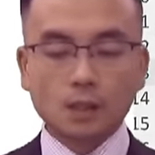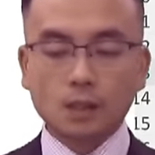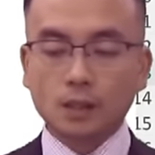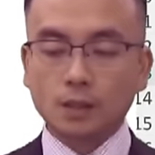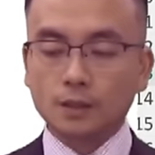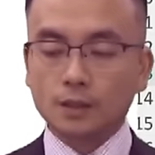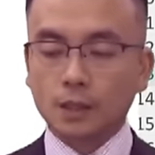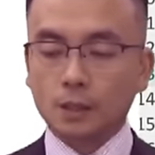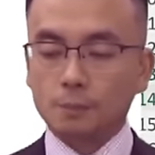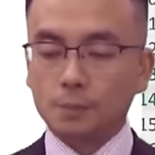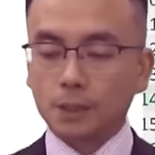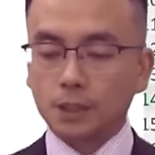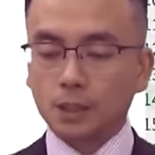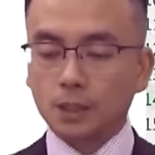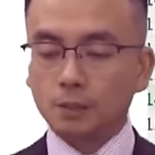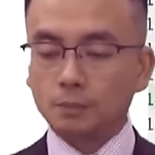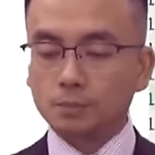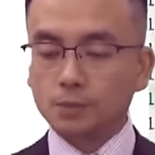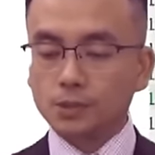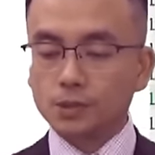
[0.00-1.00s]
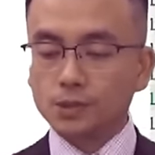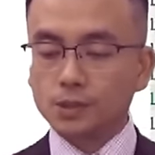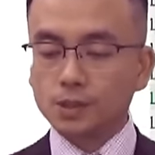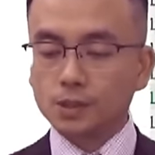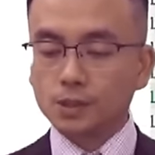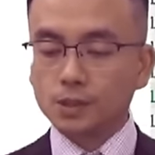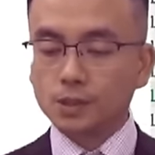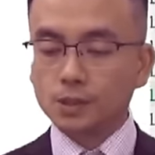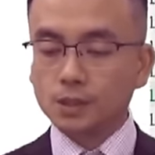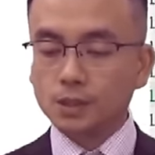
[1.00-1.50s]
and that becomes
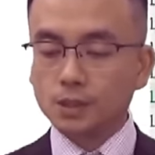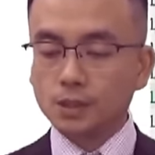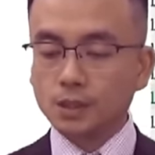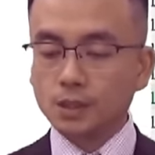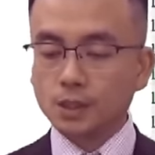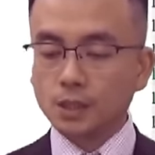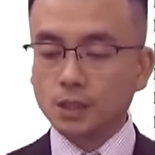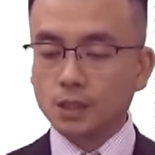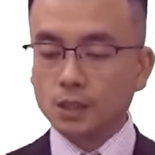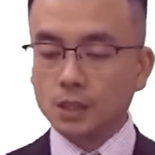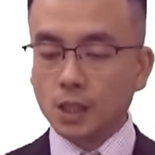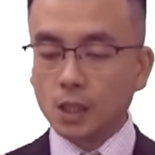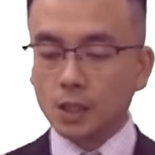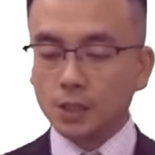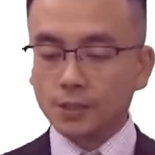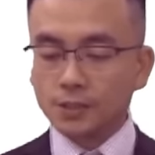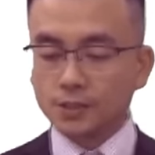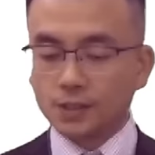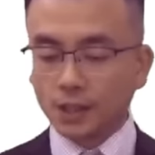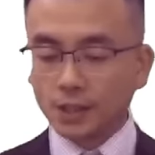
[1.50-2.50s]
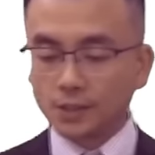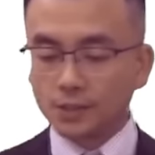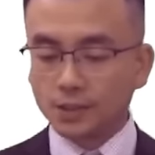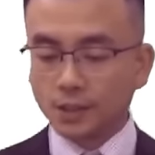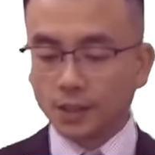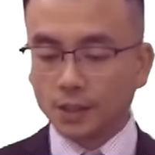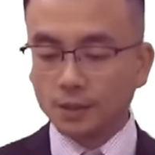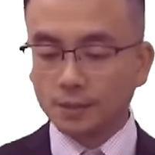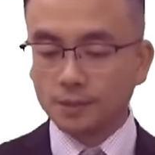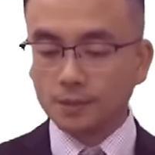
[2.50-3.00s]
960,